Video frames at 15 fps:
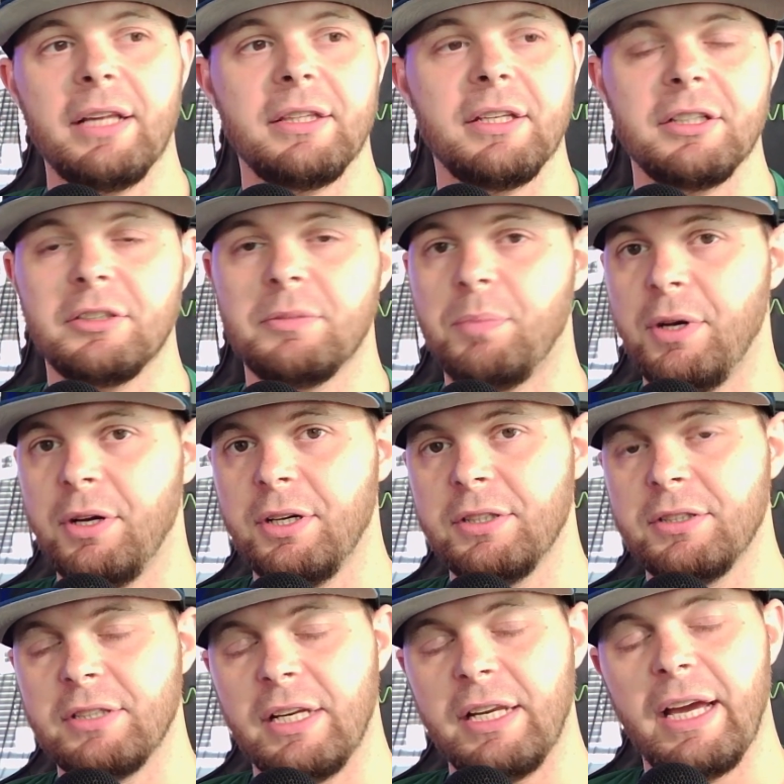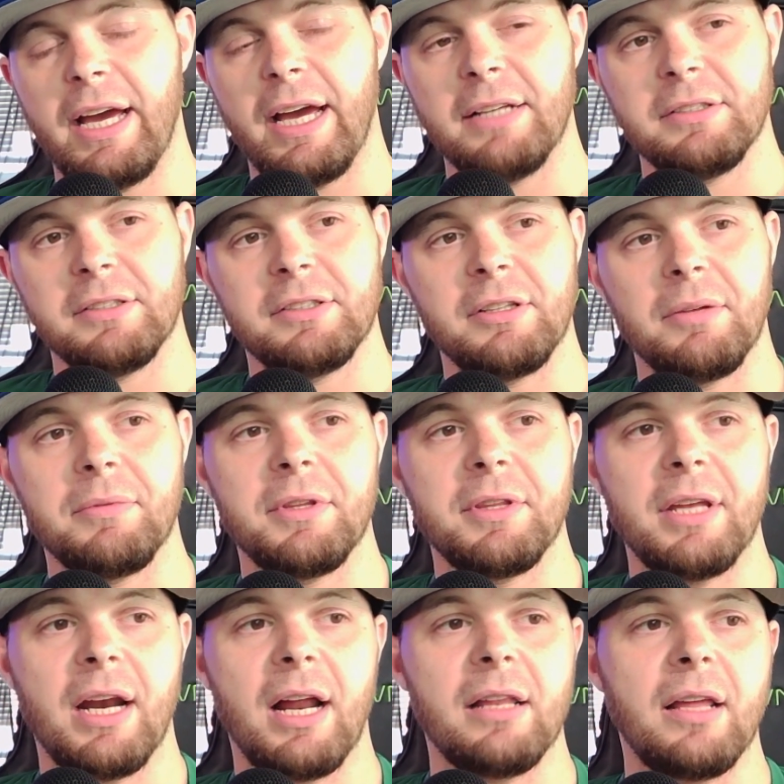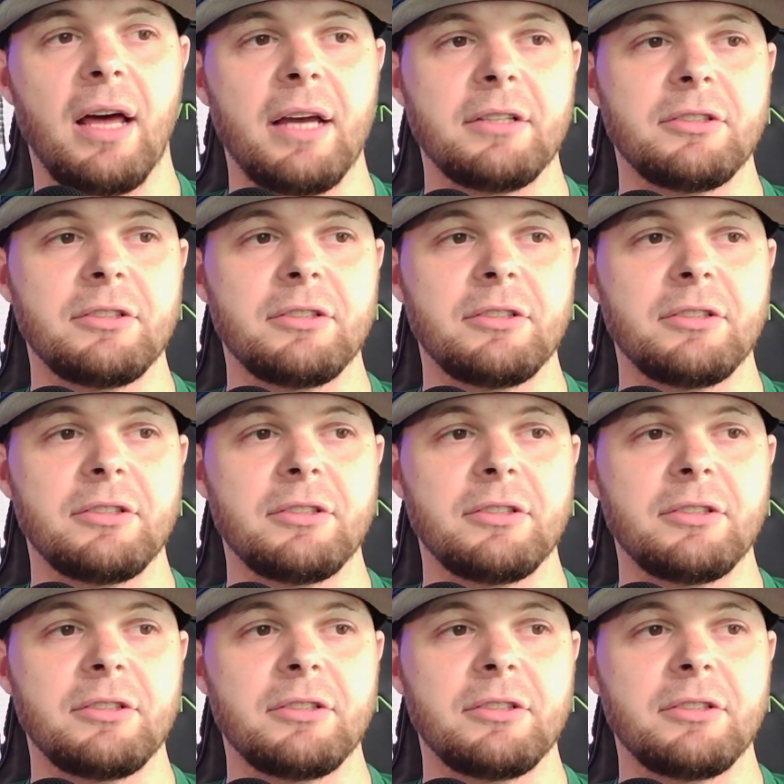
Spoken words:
The experience that he has is something that I like.